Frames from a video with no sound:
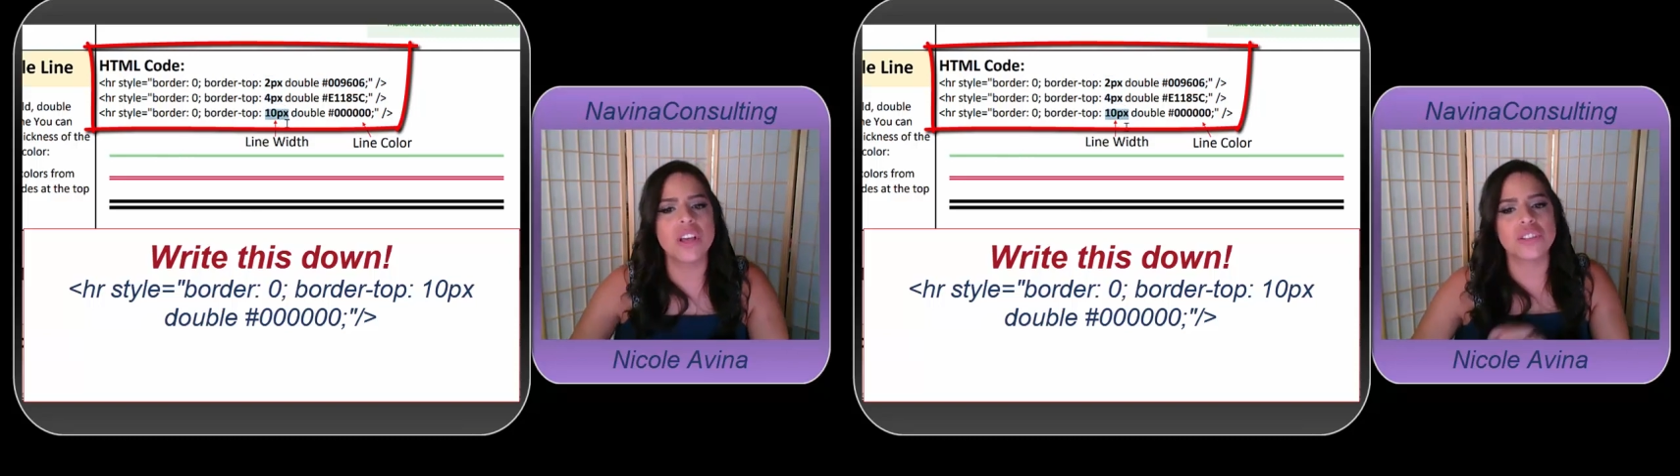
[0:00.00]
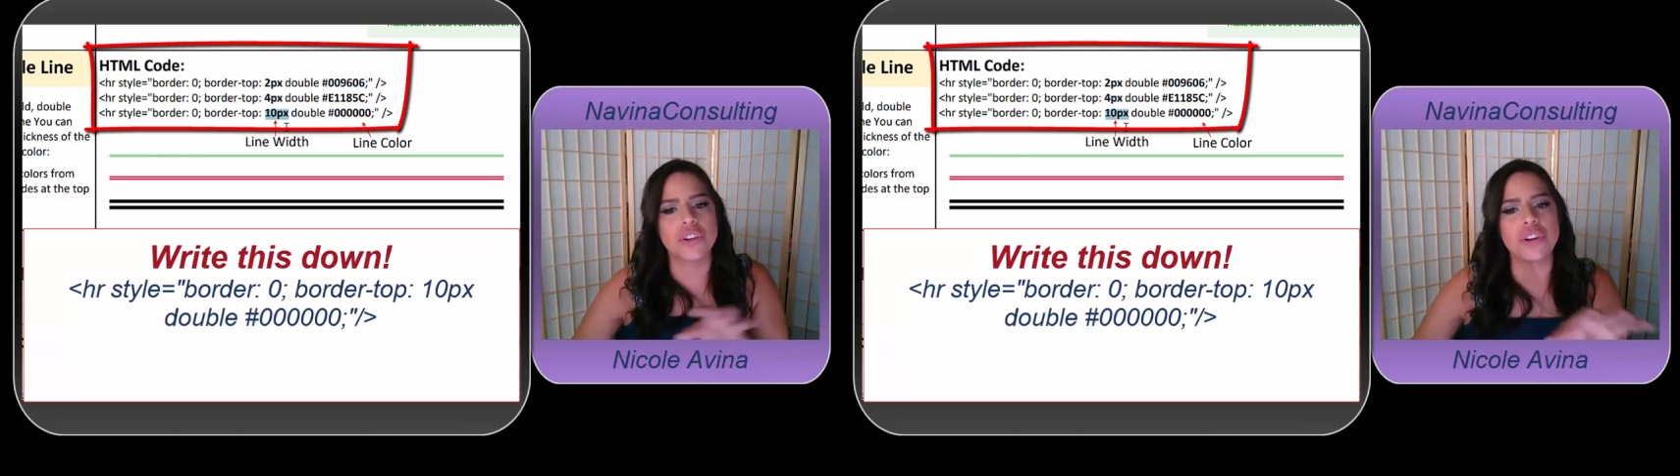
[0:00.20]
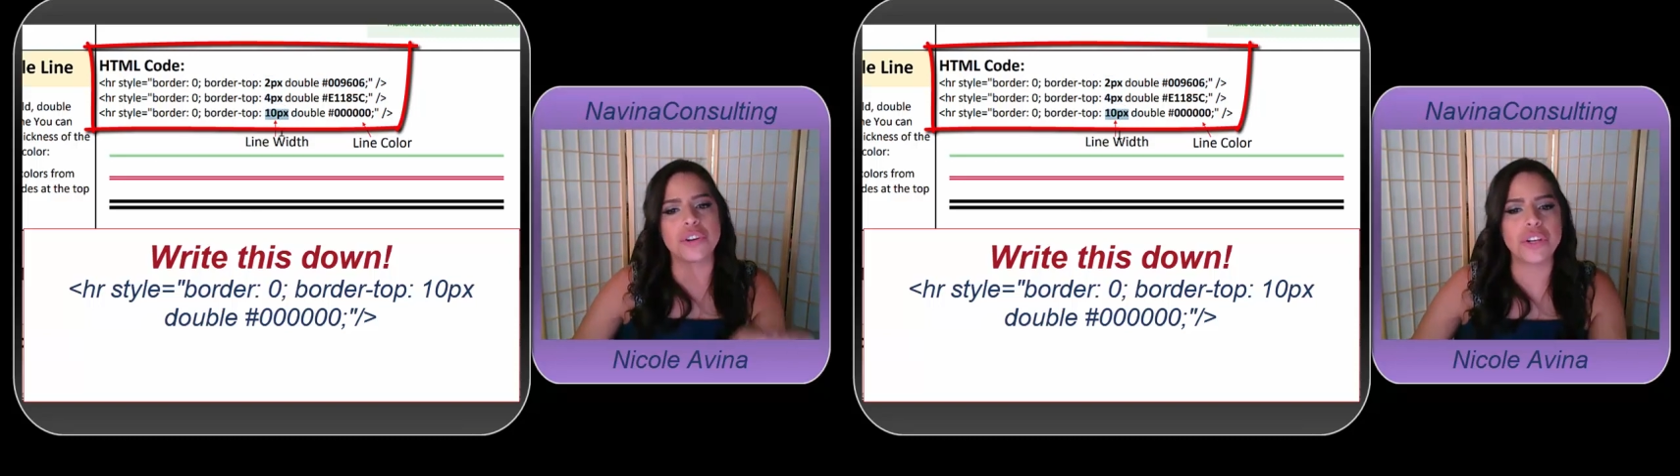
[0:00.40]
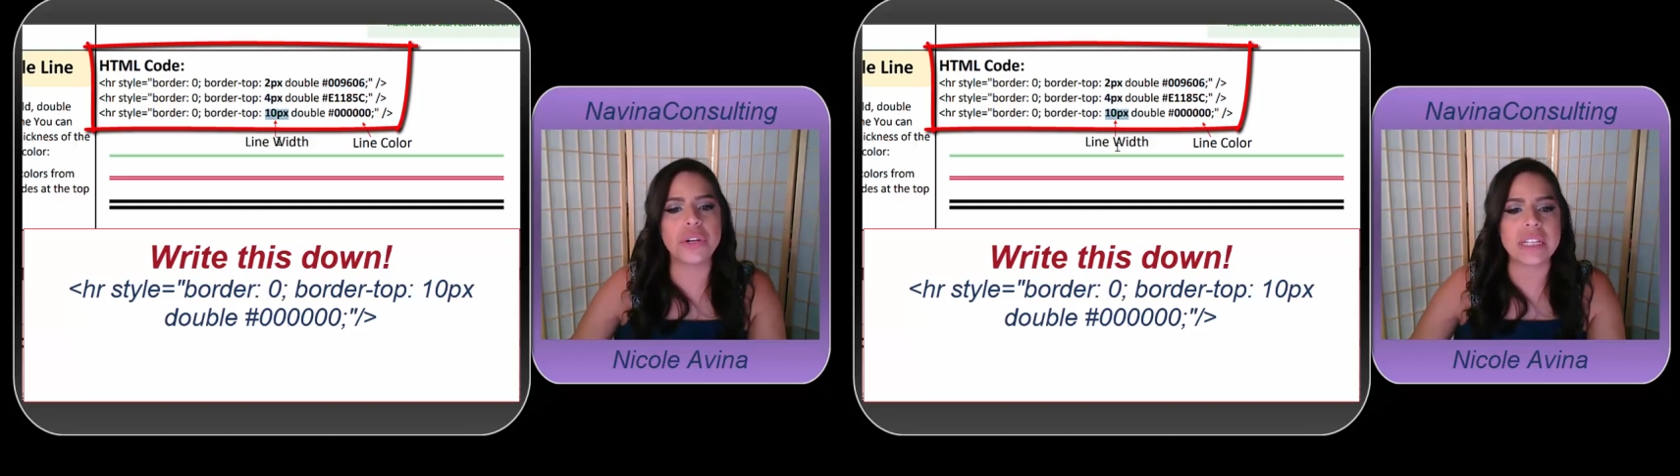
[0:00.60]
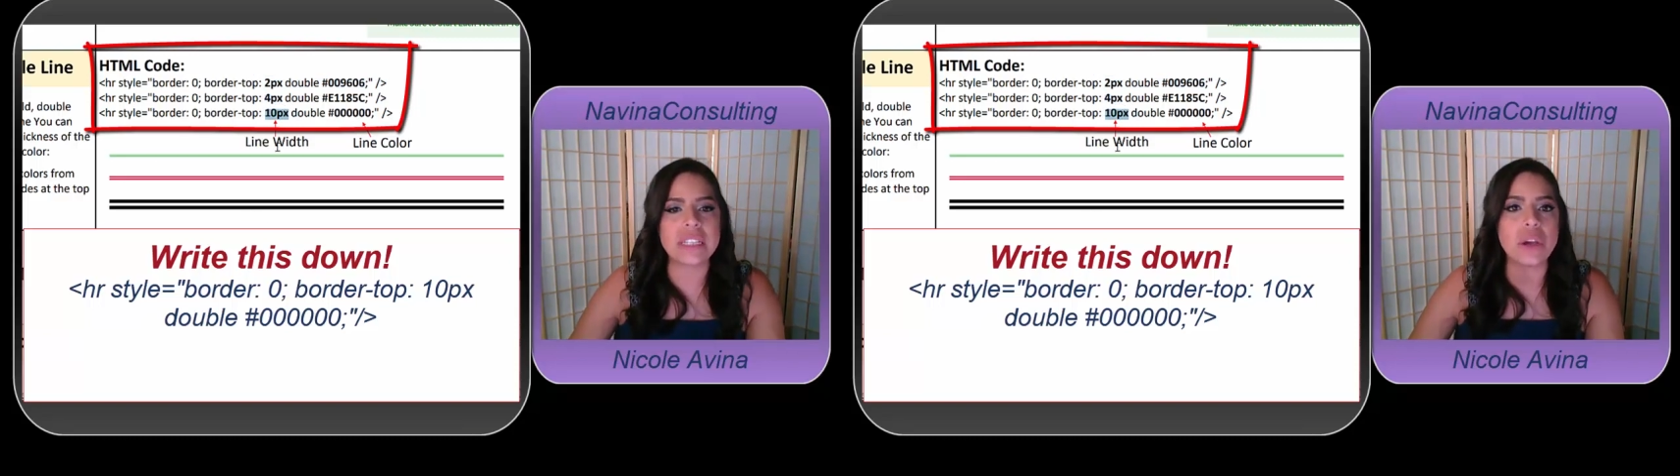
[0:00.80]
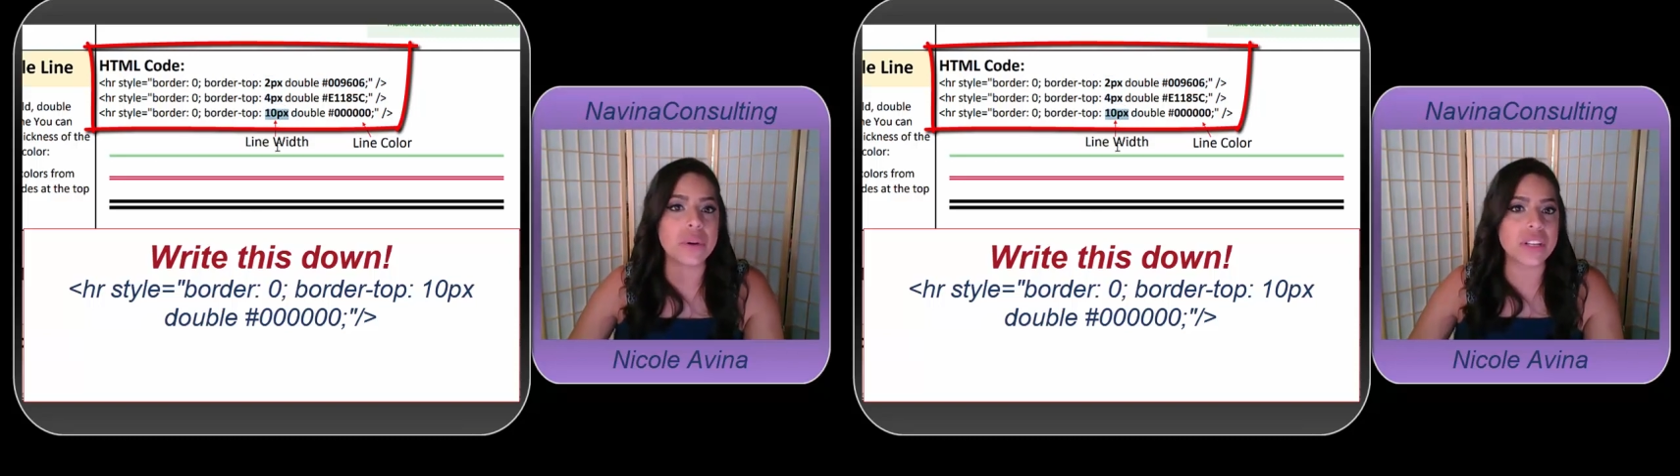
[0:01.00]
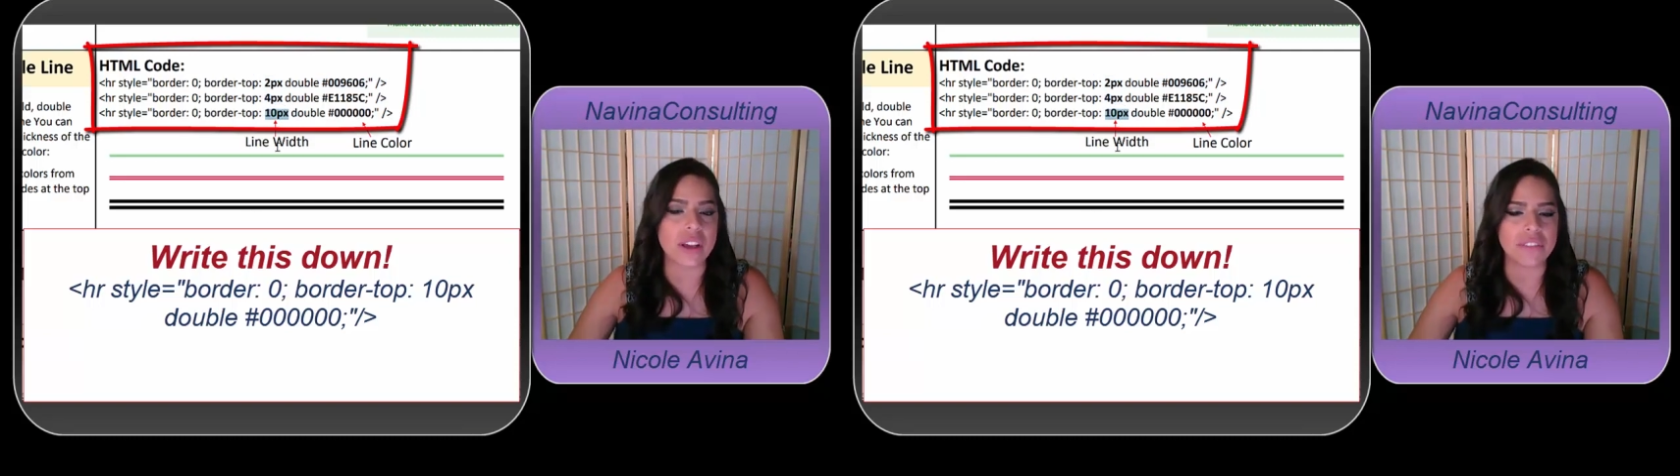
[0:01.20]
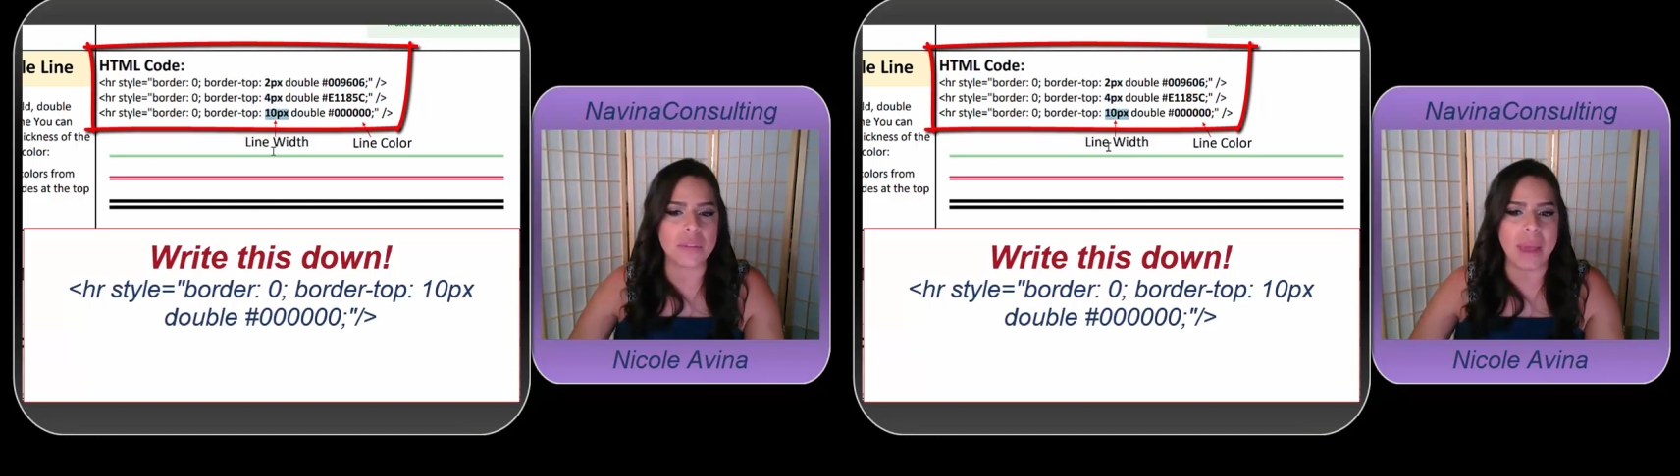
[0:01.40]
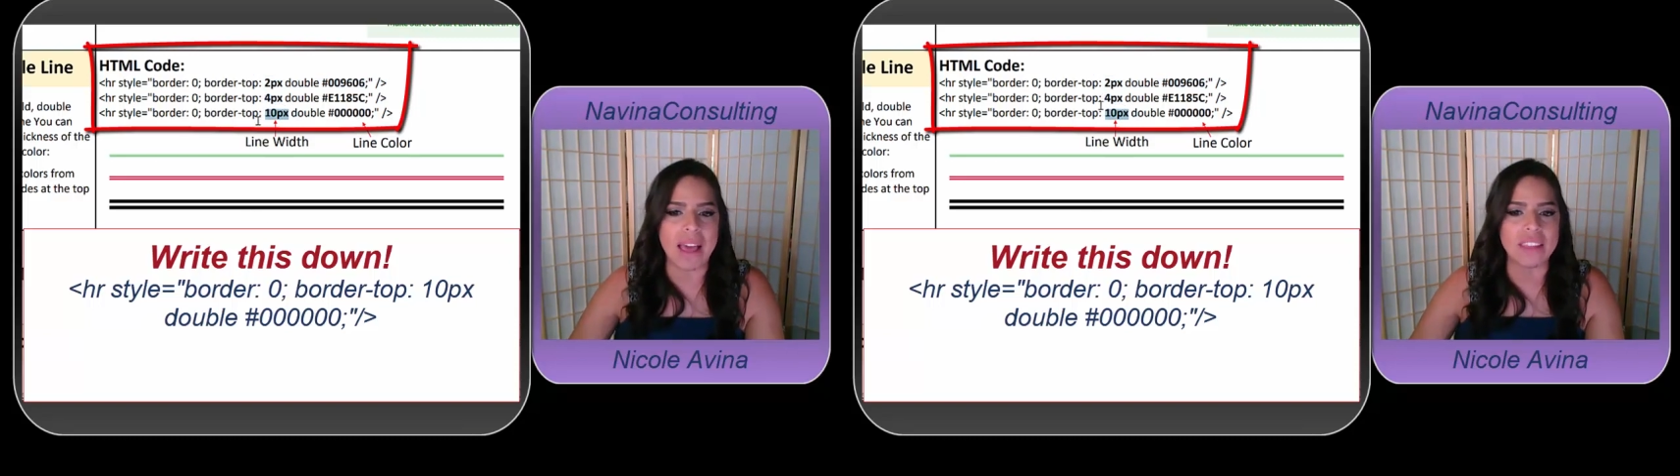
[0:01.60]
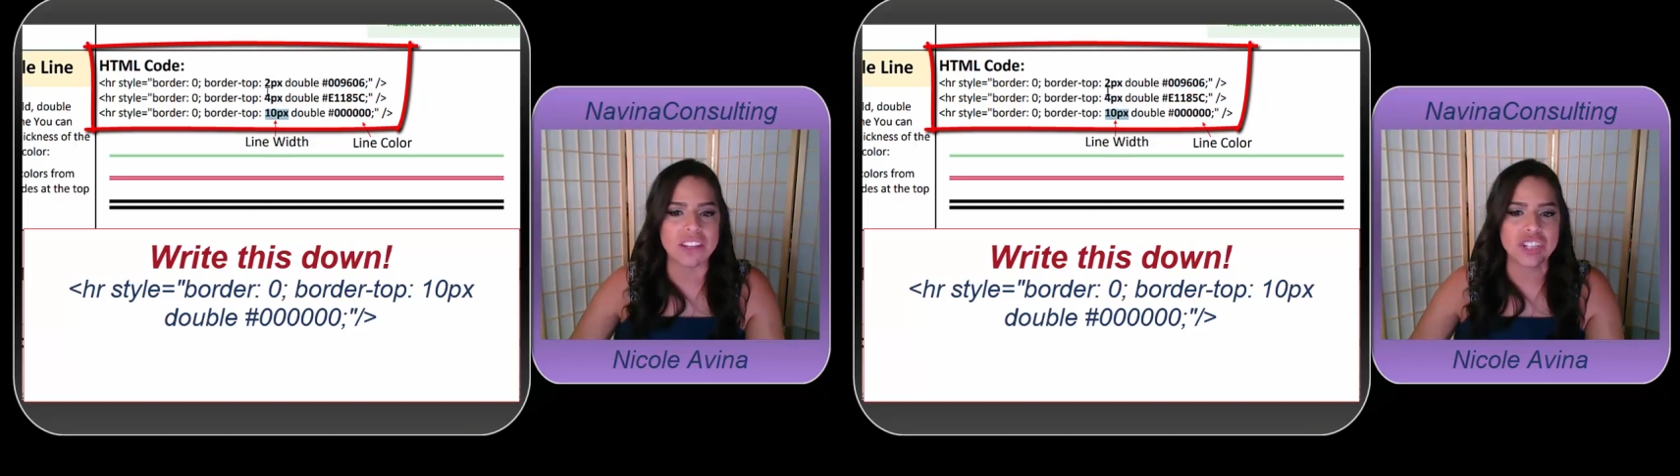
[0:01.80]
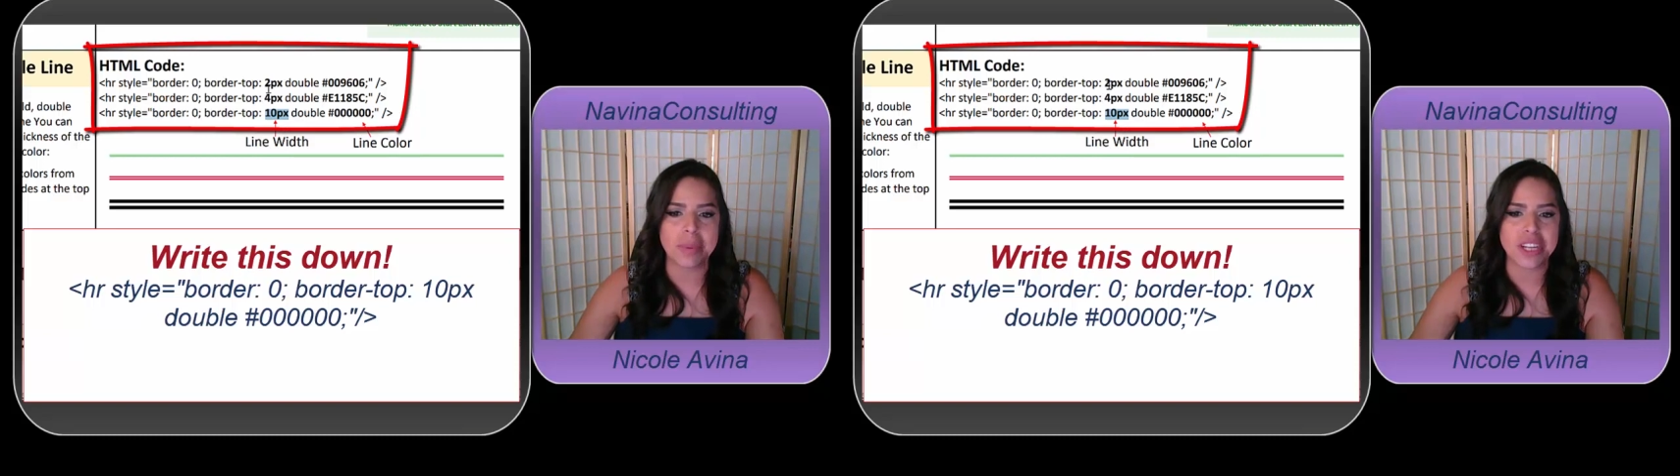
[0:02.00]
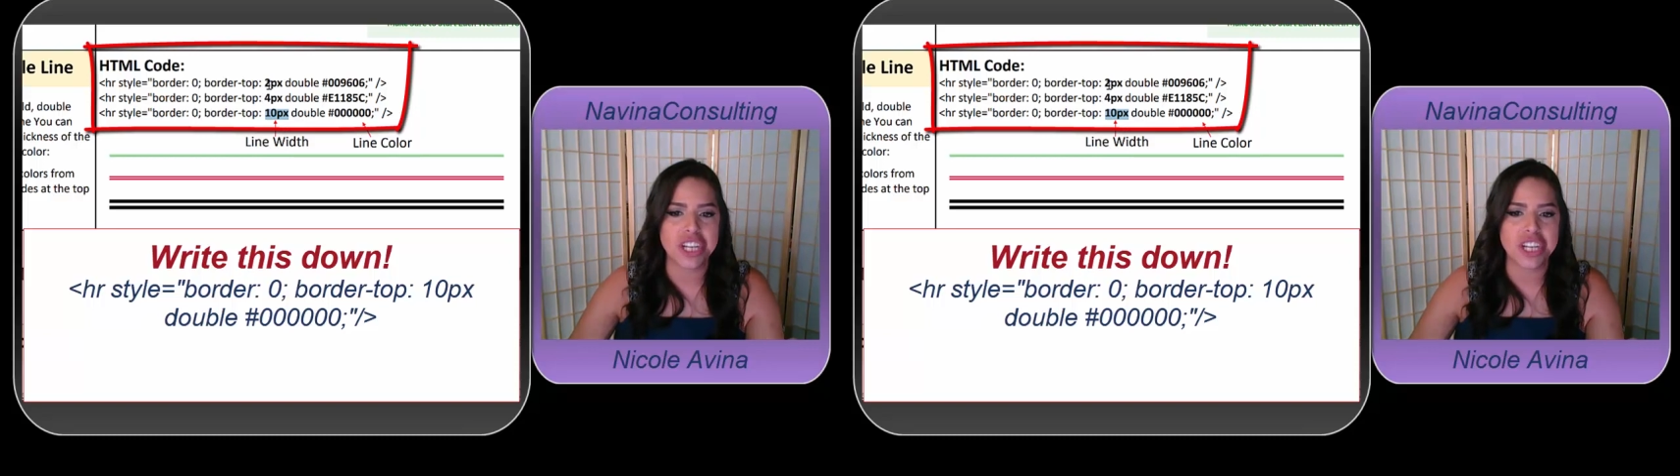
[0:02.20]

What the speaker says: So you can notice off the bat that just by